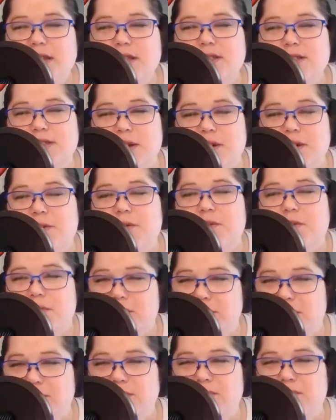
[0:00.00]
So
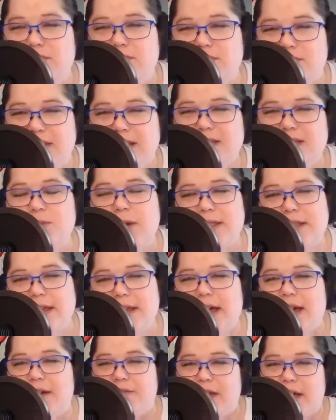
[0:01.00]
that's why they
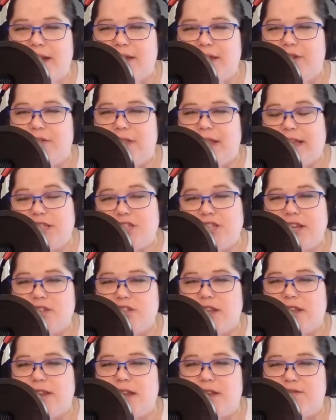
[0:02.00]
have that. They can change
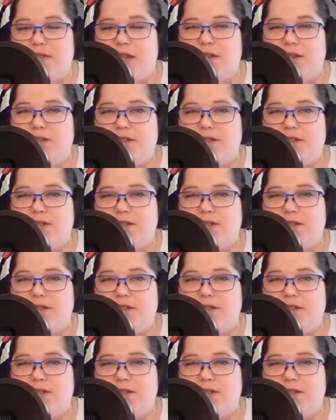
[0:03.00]
that left needle